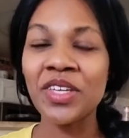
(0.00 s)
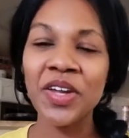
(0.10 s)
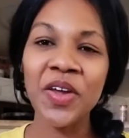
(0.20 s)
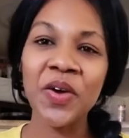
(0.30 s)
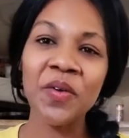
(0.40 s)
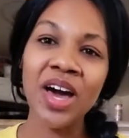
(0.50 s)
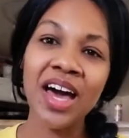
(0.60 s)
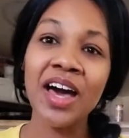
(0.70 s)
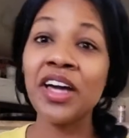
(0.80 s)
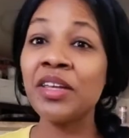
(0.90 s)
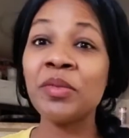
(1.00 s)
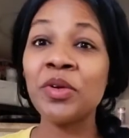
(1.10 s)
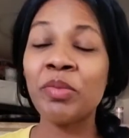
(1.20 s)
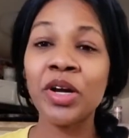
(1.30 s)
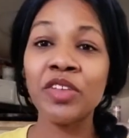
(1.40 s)
you know, a
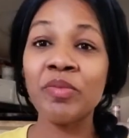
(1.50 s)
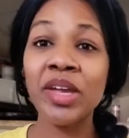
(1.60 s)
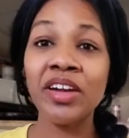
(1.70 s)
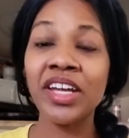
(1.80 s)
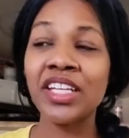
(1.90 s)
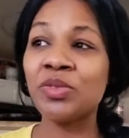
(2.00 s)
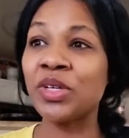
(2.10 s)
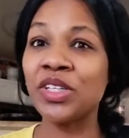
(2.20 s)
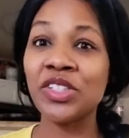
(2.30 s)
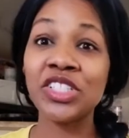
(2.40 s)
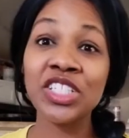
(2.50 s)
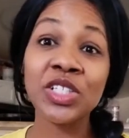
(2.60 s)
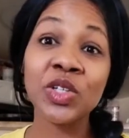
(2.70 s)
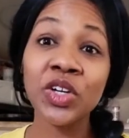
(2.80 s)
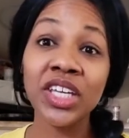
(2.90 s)
honeymoon part of marriage where you're
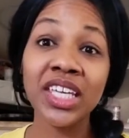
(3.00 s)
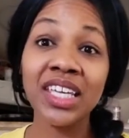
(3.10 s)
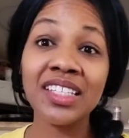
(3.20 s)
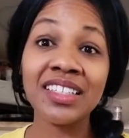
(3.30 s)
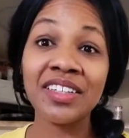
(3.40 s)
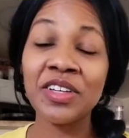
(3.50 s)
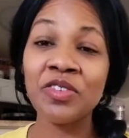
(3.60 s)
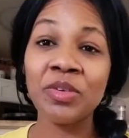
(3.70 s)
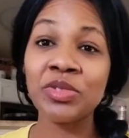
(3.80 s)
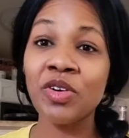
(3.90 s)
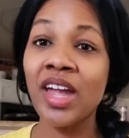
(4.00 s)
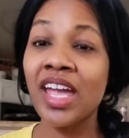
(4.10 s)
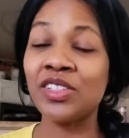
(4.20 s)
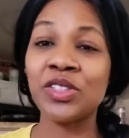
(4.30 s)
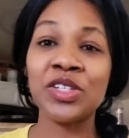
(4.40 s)
just learning to cook from
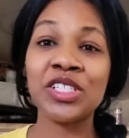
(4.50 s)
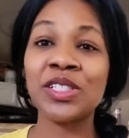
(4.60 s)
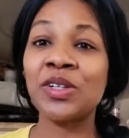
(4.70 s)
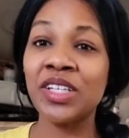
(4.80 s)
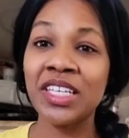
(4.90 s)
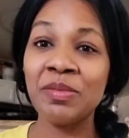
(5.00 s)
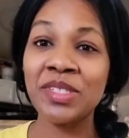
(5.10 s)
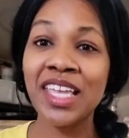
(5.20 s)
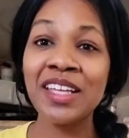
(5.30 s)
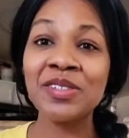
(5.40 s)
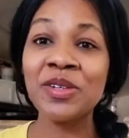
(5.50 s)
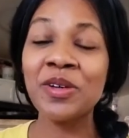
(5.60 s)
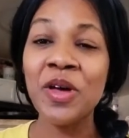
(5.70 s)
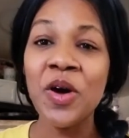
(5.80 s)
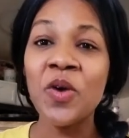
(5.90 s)
scratch or you're just learning to keep
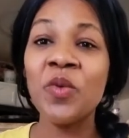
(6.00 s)
schedule,